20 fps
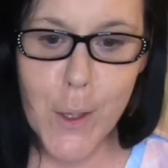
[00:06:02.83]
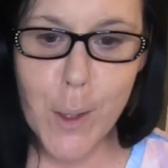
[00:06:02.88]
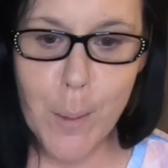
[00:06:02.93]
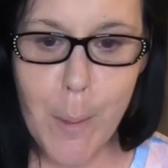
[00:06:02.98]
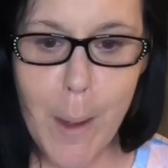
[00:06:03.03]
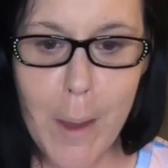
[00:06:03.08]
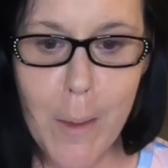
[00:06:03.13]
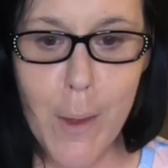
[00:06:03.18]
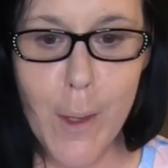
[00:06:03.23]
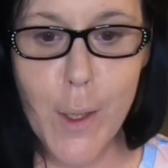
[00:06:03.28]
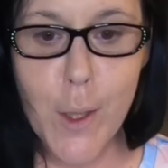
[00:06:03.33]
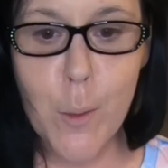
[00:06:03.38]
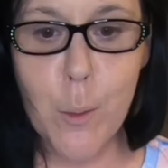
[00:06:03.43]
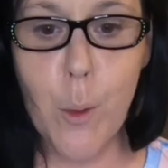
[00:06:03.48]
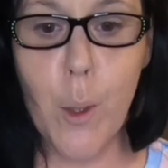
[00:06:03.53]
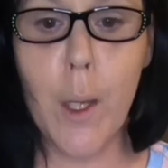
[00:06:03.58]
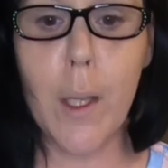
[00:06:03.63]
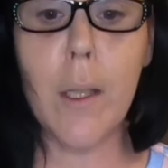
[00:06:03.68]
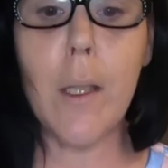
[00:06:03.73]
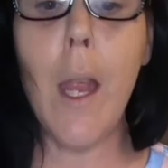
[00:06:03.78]
by this
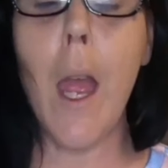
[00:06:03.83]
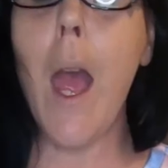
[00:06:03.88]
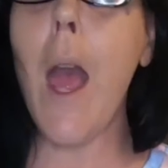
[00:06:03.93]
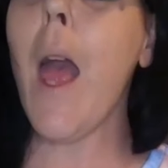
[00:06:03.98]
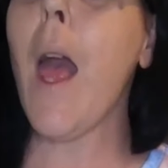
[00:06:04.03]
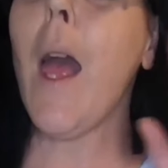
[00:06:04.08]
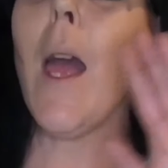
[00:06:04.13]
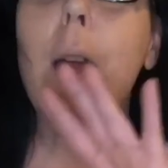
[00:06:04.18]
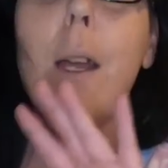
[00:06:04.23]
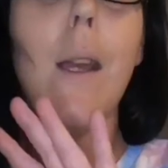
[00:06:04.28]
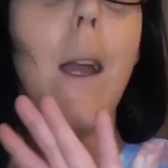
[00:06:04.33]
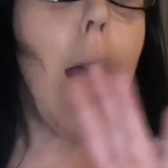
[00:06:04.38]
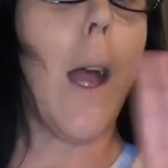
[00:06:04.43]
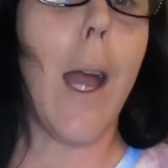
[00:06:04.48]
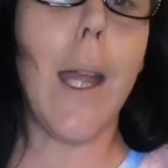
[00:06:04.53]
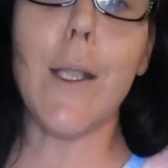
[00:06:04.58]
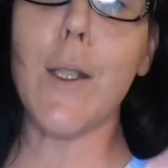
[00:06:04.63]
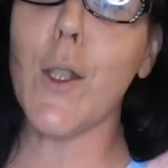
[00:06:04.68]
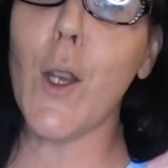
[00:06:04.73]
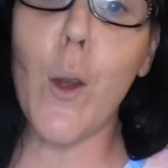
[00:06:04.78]
one
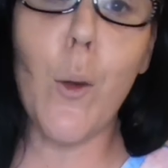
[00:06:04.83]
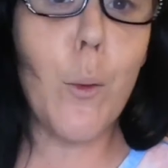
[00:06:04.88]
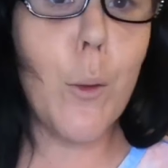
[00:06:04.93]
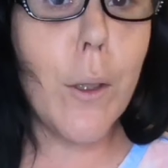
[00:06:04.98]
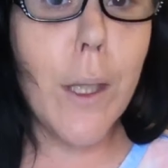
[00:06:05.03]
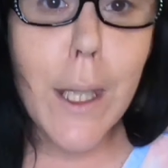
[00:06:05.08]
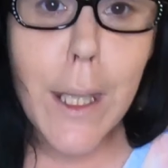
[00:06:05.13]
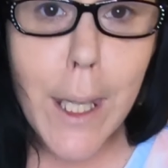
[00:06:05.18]
I don't really